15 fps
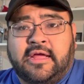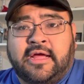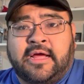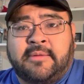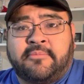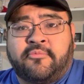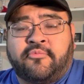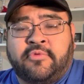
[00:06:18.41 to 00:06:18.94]

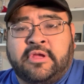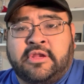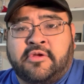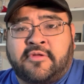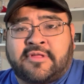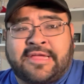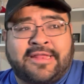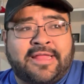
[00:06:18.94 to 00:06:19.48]
Um, you know,
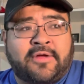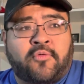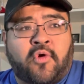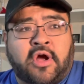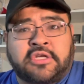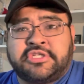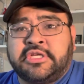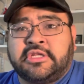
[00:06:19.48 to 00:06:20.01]
it's kind of like
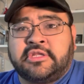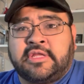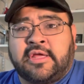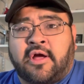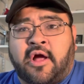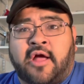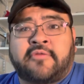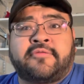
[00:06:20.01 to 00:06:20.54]
watching The
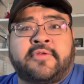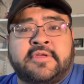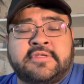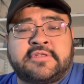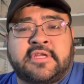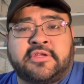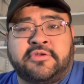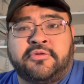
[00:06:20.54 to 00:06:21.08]

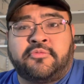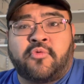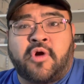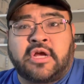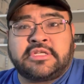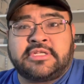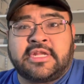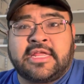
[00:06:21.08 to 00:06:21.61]
Office, and you
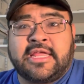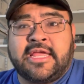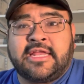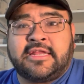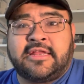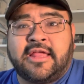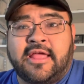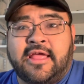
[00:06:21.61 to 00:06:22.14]
watch it
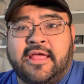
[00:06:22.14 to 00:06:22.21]
again,